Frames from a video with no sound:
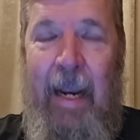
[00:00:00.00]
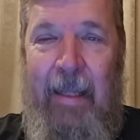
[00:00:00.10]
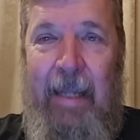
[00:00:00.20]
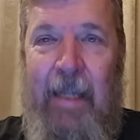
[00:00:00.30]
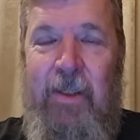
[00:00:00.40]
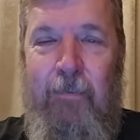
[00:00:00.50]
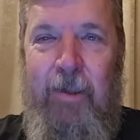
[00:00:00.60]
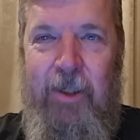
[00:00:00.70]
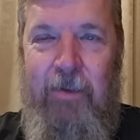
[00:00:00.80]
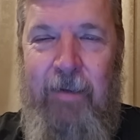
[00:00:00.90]
And that's
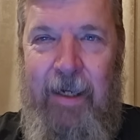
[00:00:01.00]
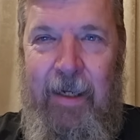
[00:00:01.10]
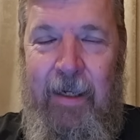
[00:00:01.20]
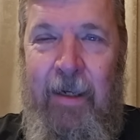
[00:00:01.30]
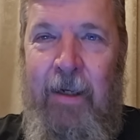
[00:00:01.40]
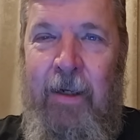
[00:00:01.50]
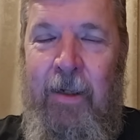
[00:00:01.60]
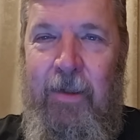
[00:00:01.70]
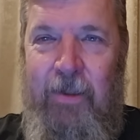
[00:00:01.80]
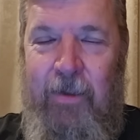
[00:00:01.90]
what you need
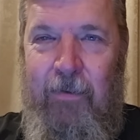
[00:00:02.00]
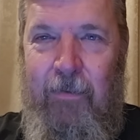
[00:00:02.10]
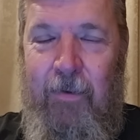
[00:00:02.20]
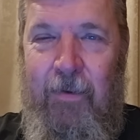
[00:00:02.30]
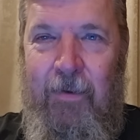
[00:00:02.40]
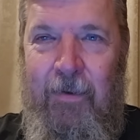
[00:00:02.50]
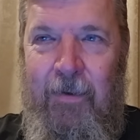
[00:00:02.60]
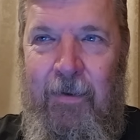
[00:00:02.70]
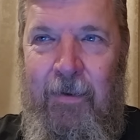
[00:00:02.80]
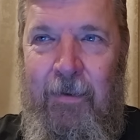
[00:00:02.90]
to
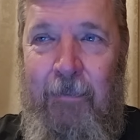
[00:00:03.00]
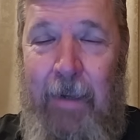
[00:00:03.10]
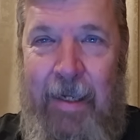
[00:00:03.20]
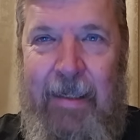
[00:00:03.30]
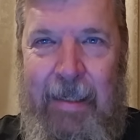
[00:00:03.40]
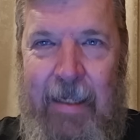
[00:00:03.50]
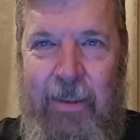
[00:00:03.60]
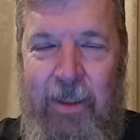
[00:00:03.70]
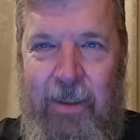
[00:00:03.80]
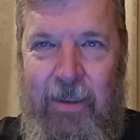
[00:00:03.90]
pay
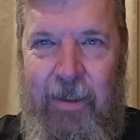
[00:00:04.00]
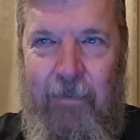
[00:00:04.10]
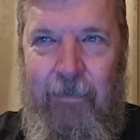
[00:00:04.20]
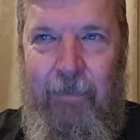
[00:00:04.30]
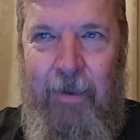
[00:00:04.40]
attention to.